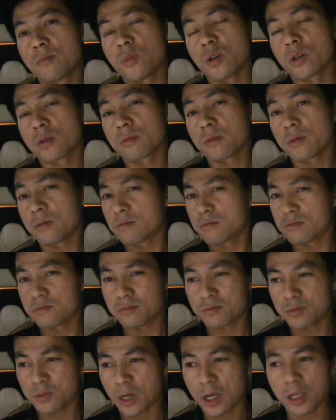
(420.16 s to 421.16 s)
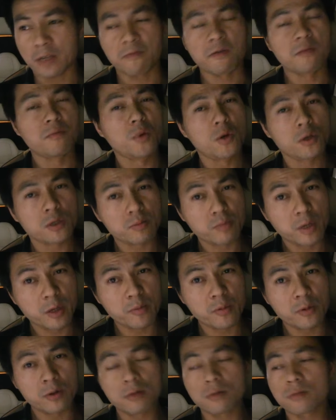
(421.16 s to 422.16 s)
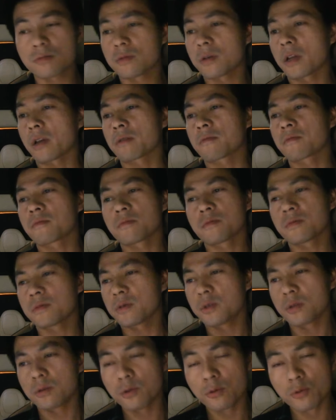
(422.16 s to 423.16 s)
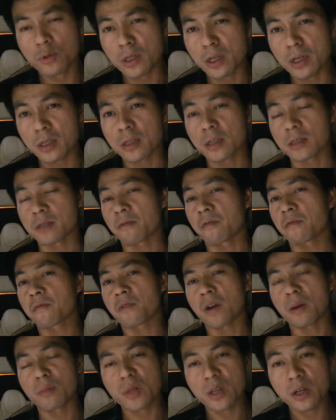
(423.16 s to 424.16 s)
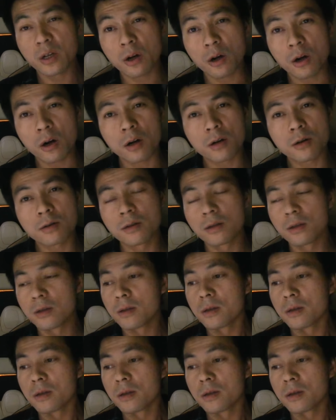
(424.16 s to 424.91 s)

But as for most people, like using it as a family car,